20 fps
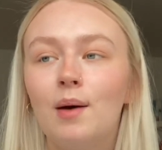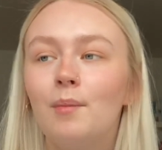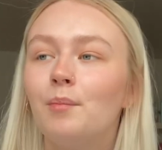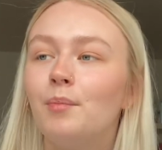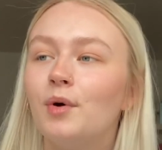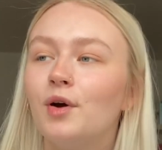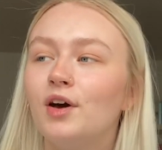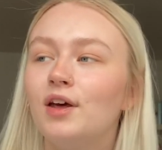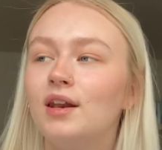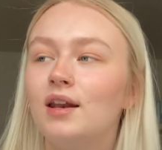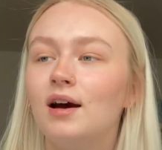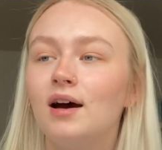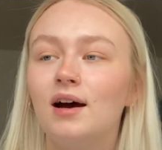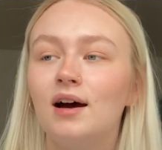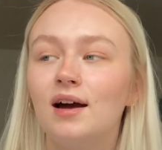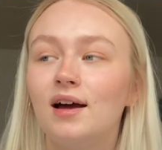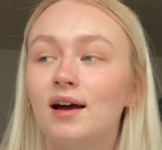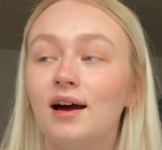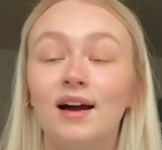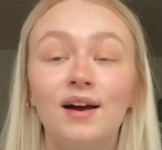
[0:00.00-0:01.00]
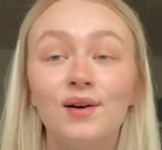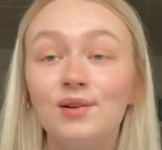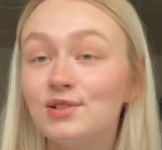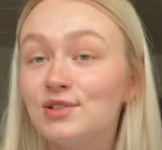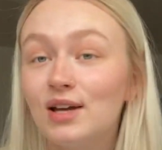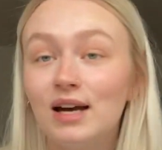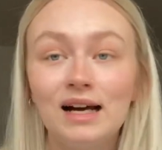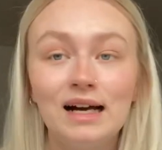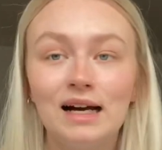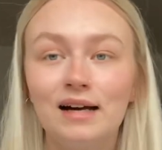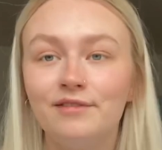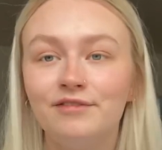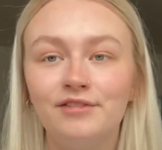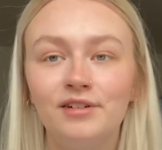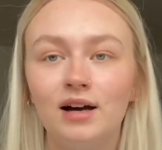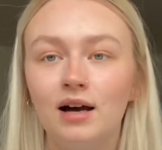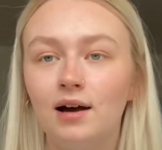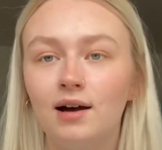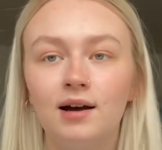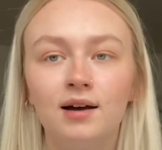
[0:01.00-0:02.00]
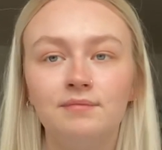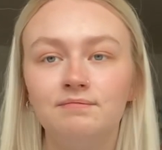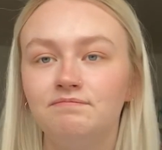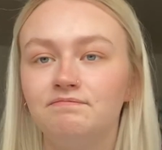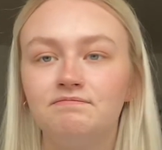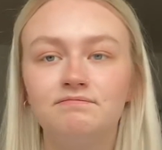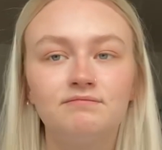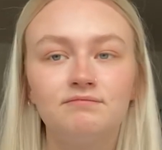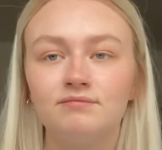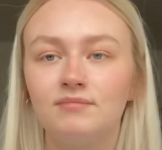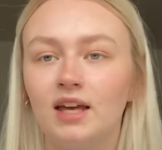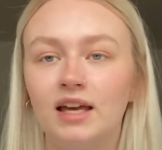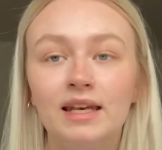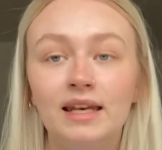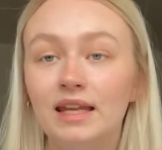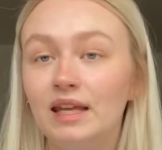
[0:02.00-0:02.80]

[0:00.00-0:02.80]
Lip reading: But I also have an